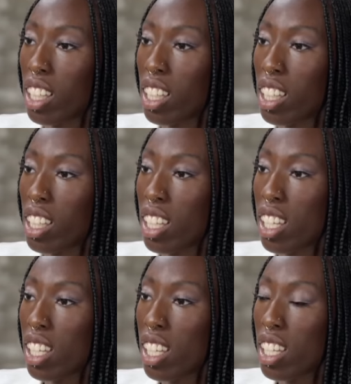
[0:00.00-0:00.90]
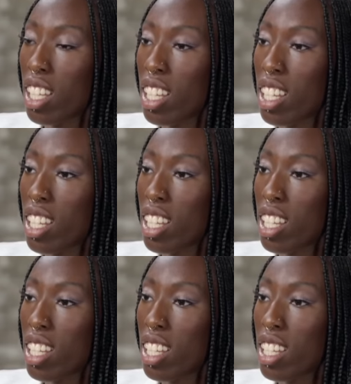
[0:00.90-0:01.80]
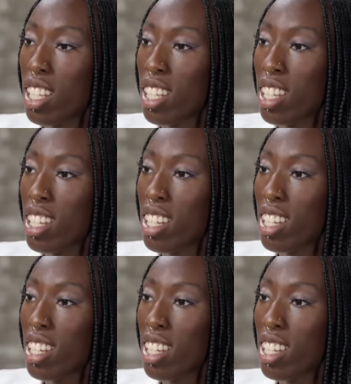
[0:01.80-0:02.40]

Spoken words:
(silence)